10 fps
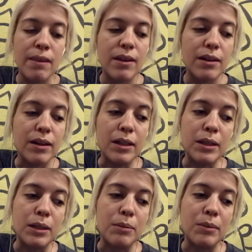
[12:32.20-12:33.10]

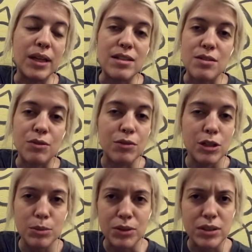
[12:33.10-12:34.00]
and if you
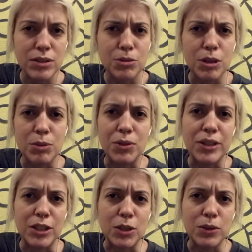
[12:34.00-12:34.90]
follow me on Instagram you
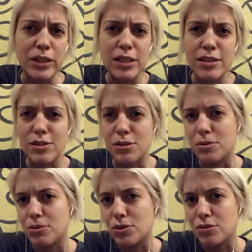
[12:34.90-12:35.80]
already know this, so
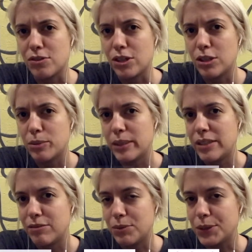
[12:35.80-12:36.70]
do follow me
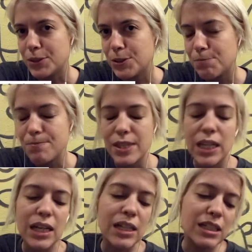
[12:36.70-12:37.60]
if you want
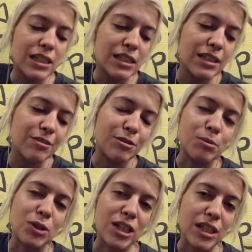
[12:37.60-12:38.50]
for
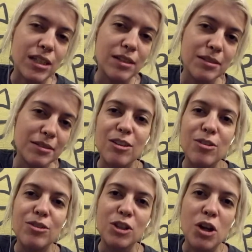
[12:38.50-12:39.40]
more like
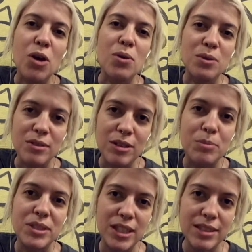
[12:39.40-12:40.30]
on the go
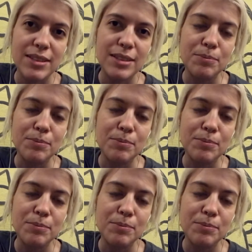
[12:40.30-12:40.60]
updates.